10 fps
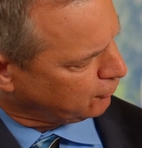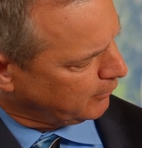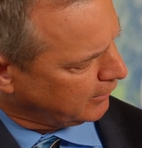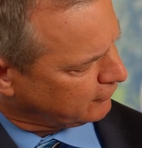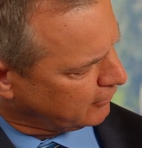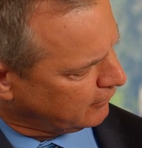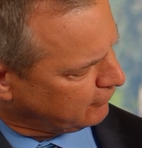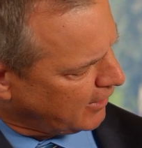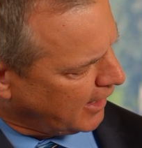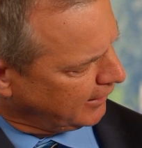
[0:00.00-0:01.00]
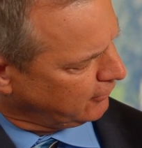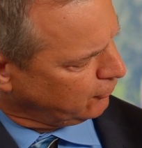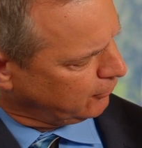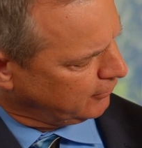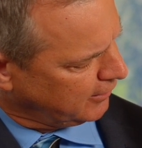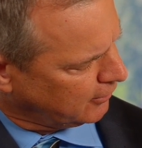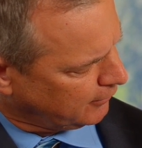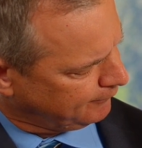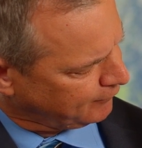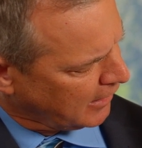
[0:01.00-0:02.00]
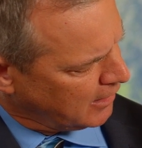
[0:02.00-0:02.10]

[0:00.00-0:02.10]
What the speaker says: So we have to divide the duodenum,